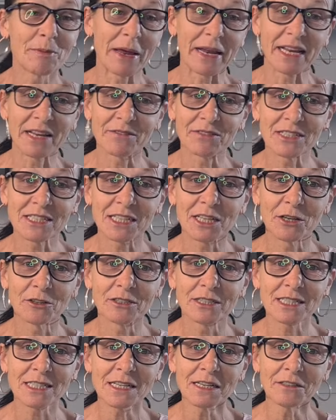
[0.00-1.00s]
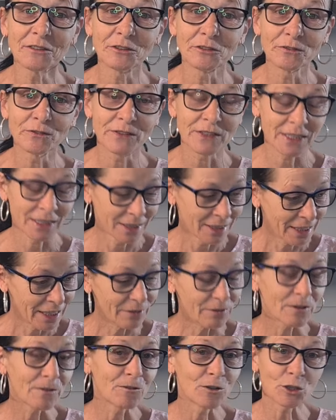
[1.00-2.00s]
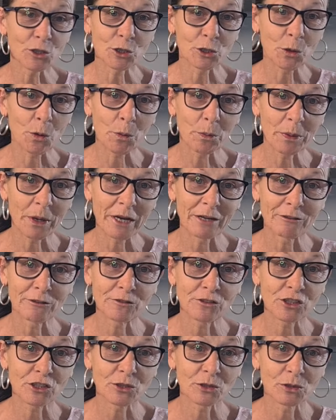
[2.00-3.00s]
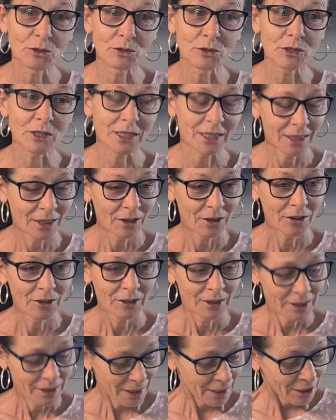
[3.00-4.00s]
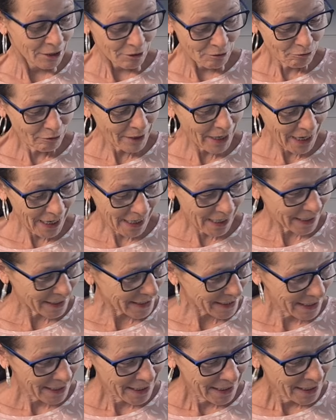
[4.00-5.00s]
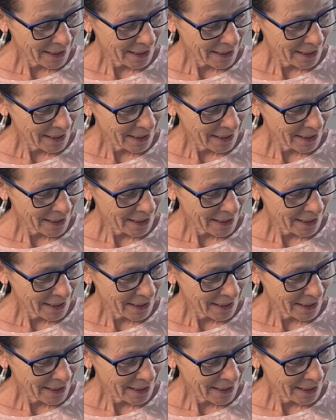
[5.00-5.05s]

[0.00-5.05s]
may give it a go yourselves if you've got an old pair of shoes. Right,